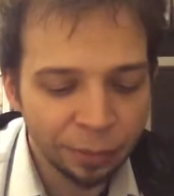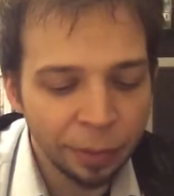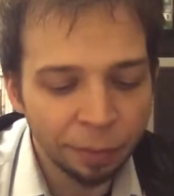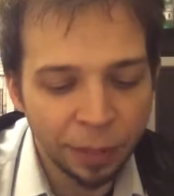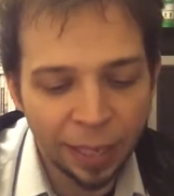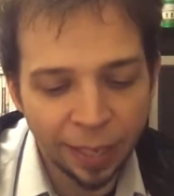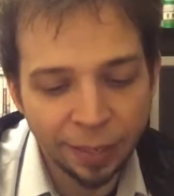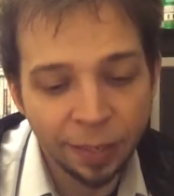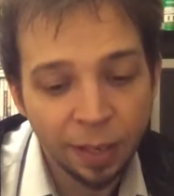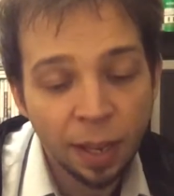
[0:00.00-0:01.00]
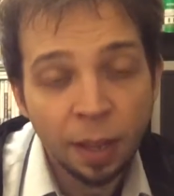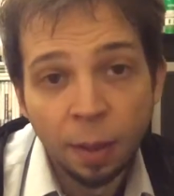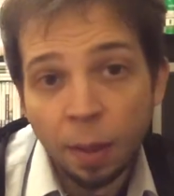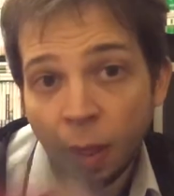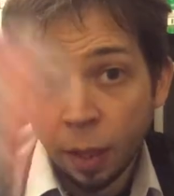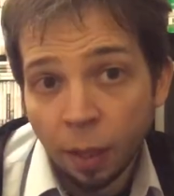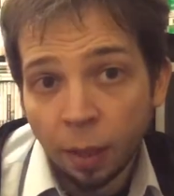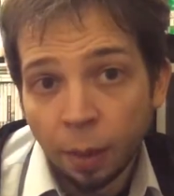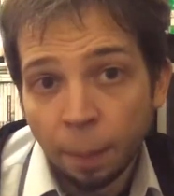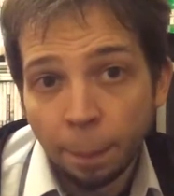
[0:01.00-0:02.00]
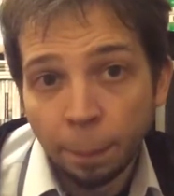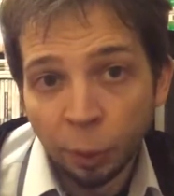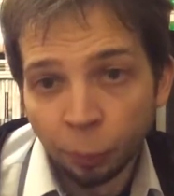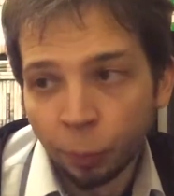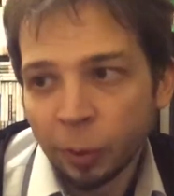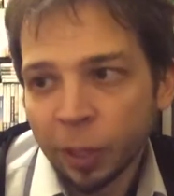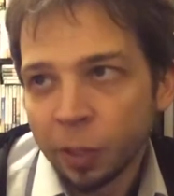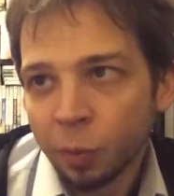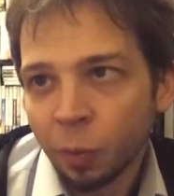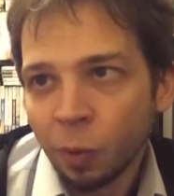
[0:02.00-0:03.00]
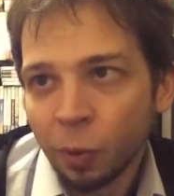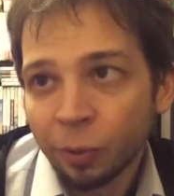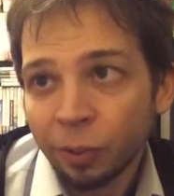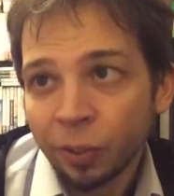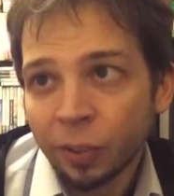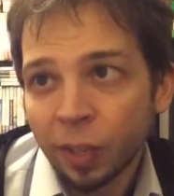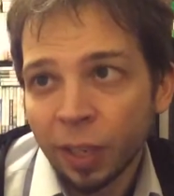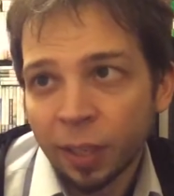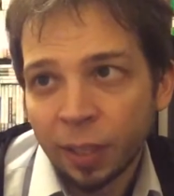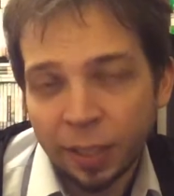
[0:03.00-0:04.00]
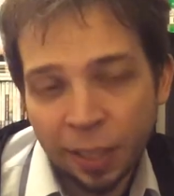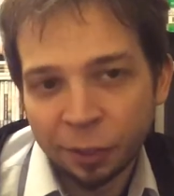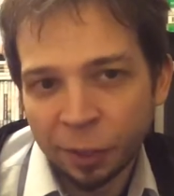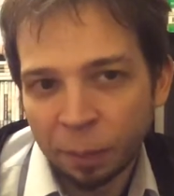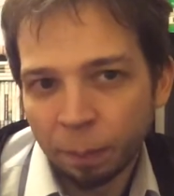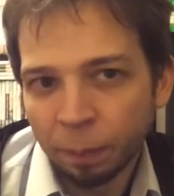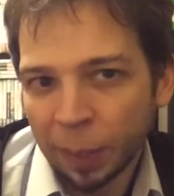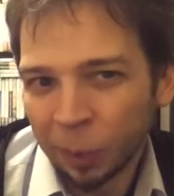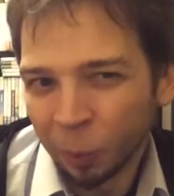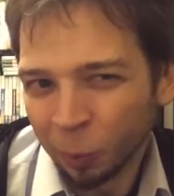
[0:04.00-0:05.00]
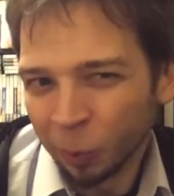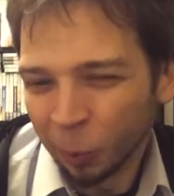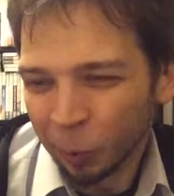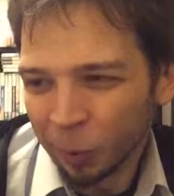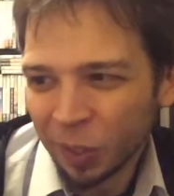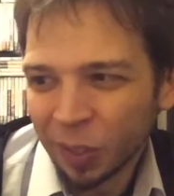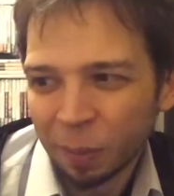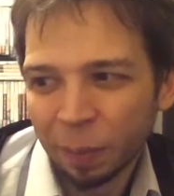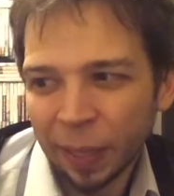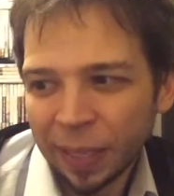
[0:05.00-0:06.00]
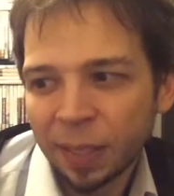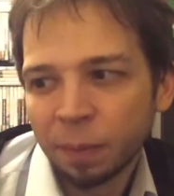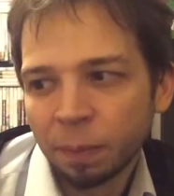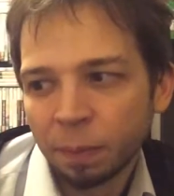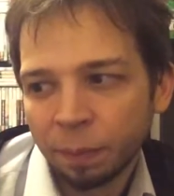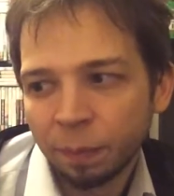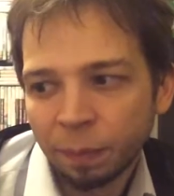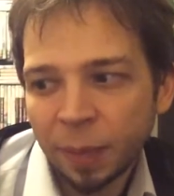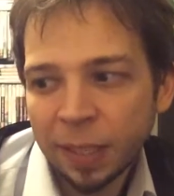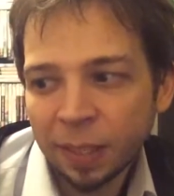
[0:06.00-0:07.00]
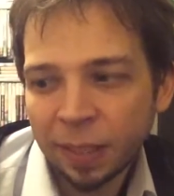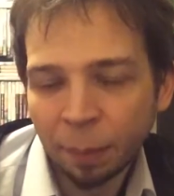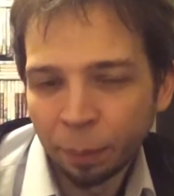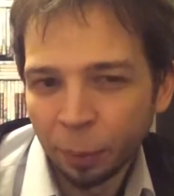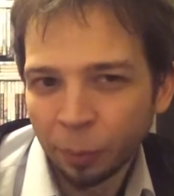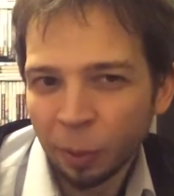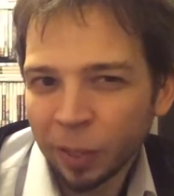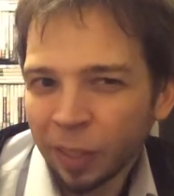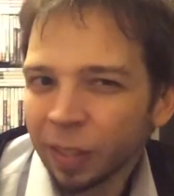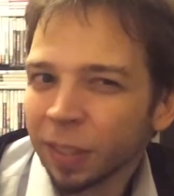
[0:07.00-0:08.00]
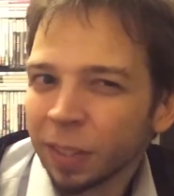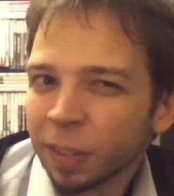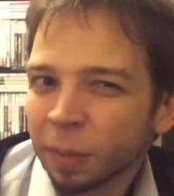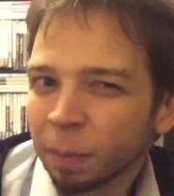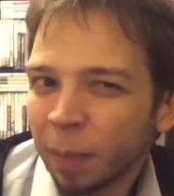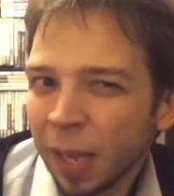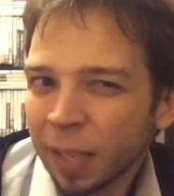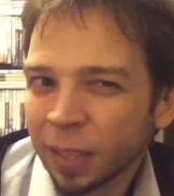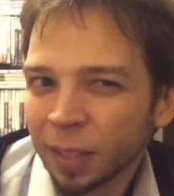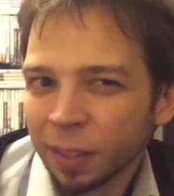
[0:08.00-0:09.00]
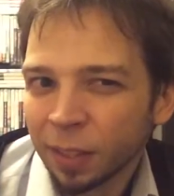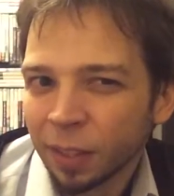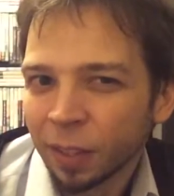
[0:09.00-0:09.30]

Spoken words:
we've got Parodius Wars. It's actually Parodius Wars, but it's basically a Parodius-based